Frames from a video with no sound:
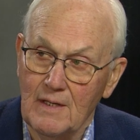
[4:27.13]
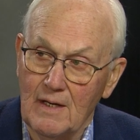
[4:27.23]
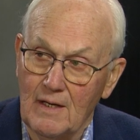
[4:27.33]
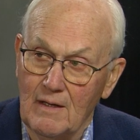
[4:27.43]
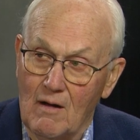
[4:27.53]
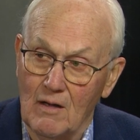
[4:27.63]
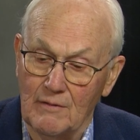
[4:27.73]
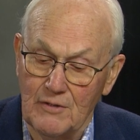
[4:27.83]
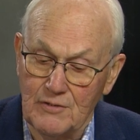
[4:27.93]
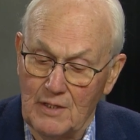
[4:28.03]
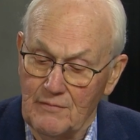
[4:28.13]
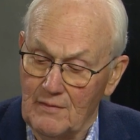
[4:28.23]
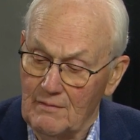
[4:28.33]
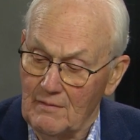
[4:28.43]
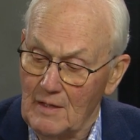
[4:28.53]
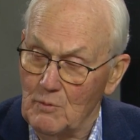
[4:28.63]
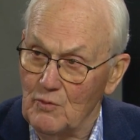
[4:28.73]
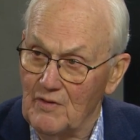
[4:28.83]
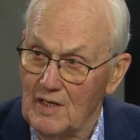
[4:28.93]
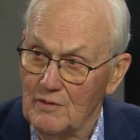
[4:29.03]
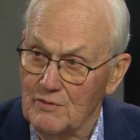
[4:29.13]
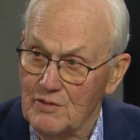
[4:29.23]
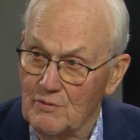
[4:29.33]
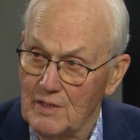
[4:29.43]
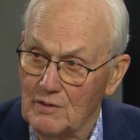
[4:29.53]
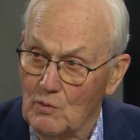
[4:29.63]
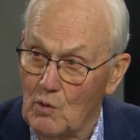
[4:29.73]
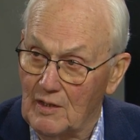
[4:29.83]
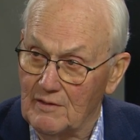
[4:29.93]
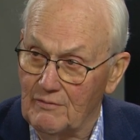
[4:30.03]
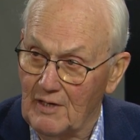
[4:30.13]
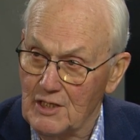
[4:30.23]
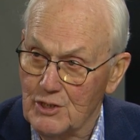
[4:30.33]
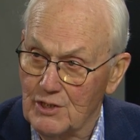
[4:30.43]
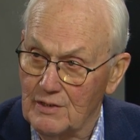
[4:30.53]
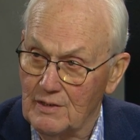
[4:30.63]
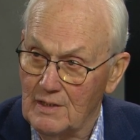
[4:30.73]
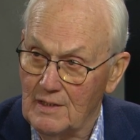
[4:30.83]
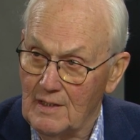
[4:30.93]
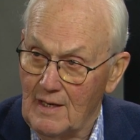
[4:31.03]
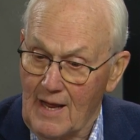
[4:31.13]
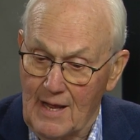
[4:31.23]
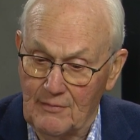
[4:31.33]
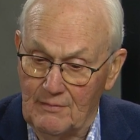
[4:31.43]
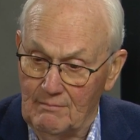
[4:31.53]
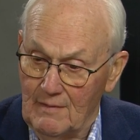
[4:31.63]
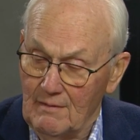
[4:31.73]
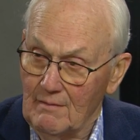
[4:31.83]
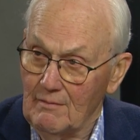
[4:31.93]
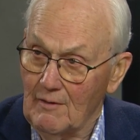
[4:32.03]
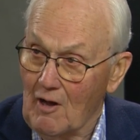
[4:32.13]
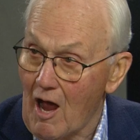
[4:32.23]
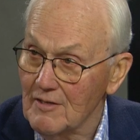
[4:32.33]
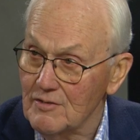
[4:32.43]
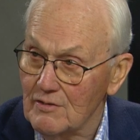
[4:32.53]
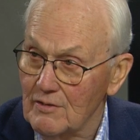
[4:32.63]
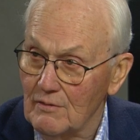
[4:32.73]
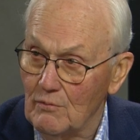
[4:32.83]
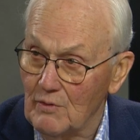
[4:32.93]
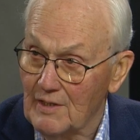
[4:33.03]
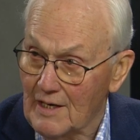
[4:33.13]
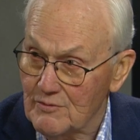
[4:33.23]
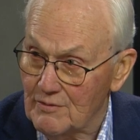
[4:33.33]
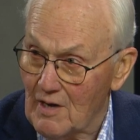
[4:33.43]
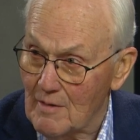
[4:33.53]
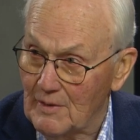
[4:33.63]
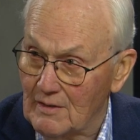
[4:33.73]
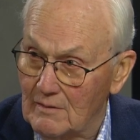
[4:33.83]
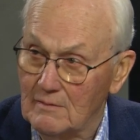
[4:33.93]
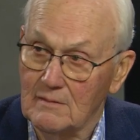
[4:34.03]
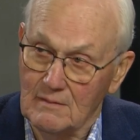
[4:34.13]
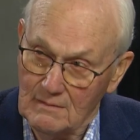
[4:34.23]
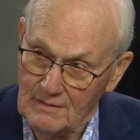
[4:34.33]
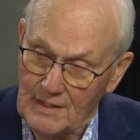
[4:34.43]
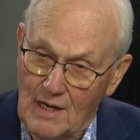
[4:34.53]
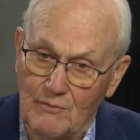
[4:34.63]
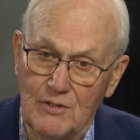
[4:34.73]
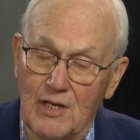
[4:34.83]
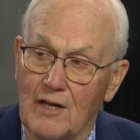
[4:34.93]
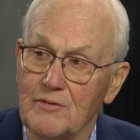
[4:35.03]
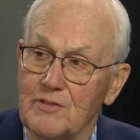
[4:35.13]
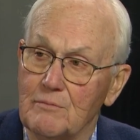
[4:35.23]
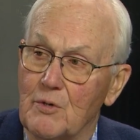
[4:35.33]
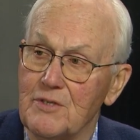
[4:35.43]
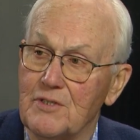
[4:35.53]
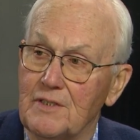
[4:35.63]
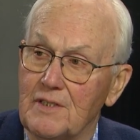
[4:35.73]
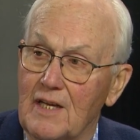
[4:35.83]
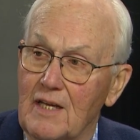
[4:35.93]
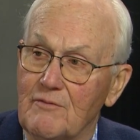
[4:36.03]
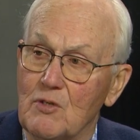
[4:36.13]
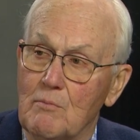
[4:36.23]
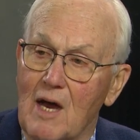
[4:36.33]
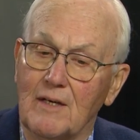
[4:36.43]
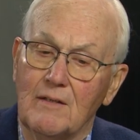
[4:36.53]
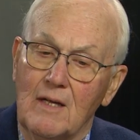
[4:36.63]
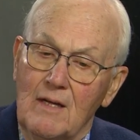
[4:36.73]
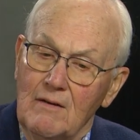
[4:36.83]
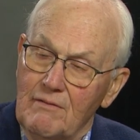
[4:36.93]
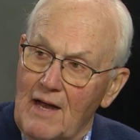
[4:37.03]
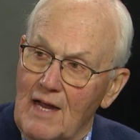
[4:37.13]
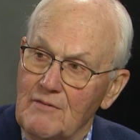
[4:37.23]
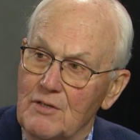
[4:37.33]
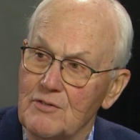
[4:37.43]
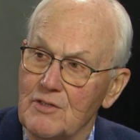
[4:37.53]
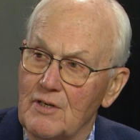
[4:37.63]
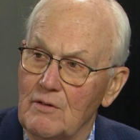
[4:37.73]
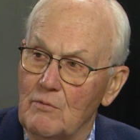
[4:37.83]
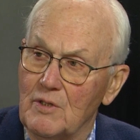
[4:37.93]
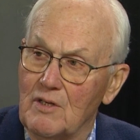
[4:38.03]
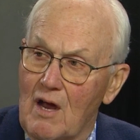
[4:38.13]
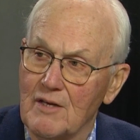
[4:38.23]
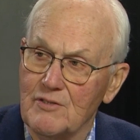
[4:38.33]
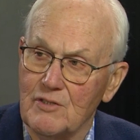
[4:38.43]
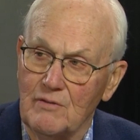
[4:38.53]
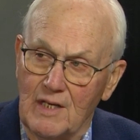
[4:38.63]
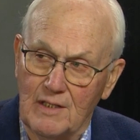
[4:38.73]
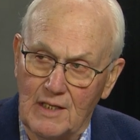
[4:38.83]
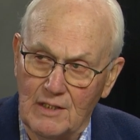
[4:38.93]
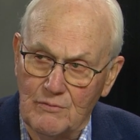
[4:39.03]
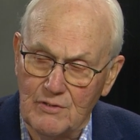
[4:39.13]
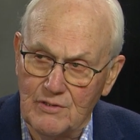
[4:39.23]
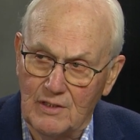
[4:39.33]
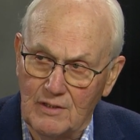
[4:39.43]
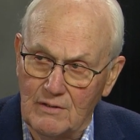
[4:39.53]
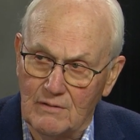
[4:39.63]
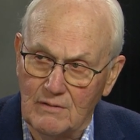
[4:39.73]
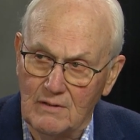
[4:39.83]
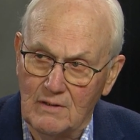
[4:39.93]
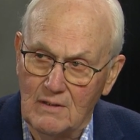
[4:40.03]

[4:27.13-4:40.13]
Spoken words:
All of a sudden, they moved the interest rate to quell inflation, and the cost went astronomical. The average house in Boise today, if you bought it 5 years ago, would cost you in interest alone